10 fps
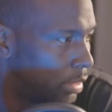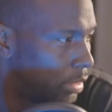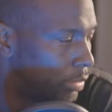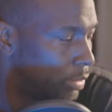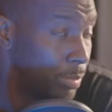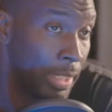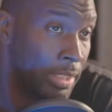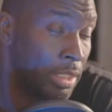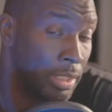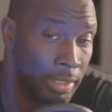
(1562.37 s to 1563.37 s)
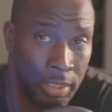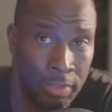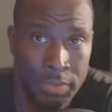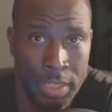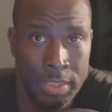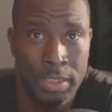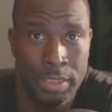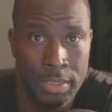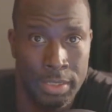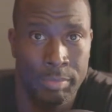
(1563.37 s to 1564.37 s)
which basically leaves us in the
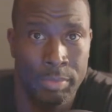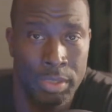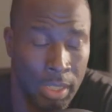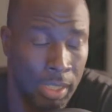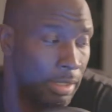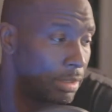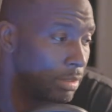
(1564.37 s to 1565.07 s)
same state